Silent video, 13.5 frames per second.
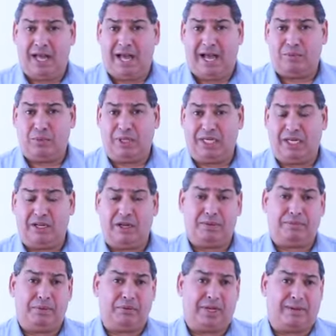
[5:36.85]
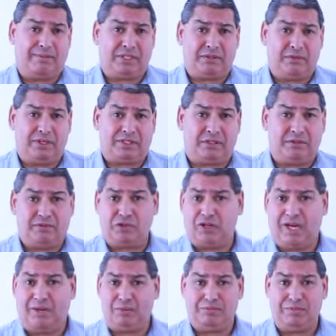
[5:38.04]
And we get a lot of people coming to us who've
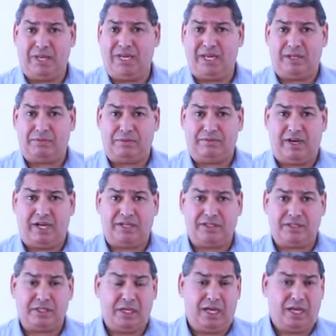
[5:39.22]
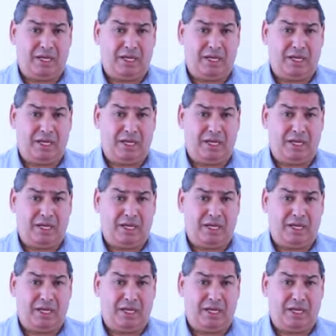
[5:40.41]
trained with many other providers